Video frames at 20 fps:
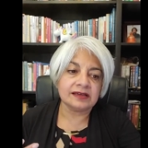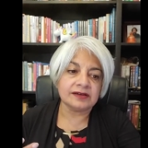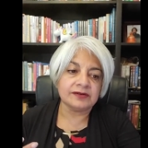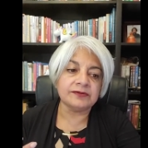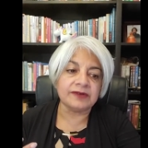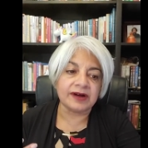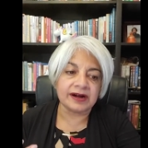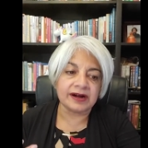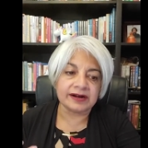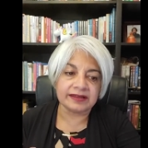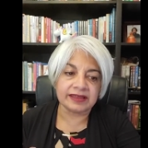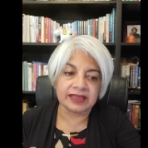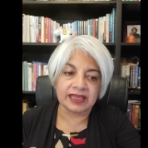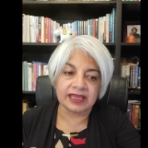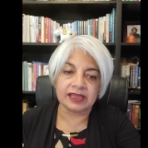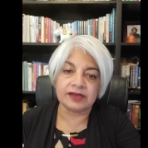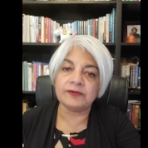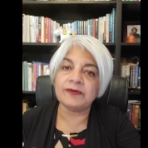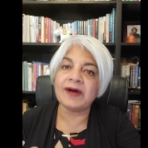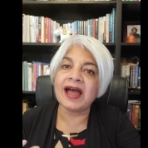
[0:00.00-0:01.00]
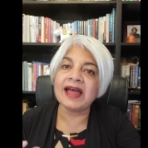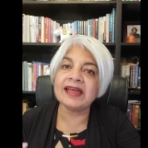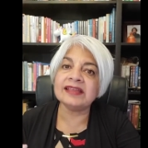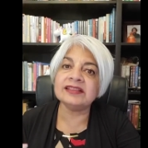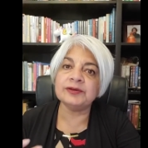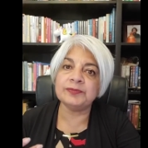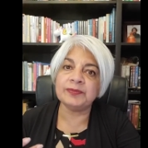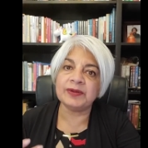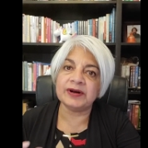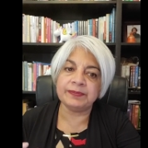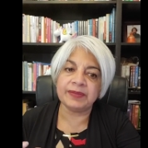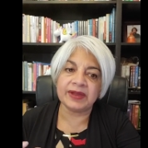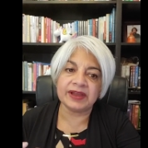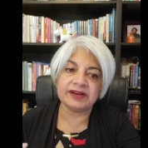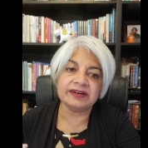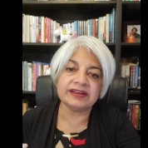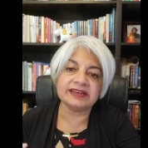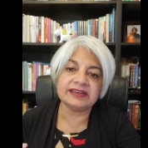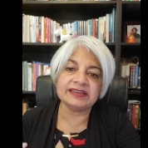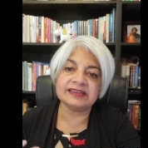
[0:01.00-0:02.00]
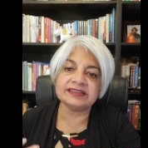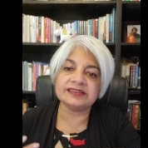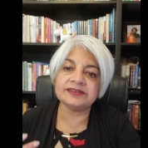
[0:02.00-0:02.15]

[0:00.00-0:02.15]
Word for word: worrying, why the parent is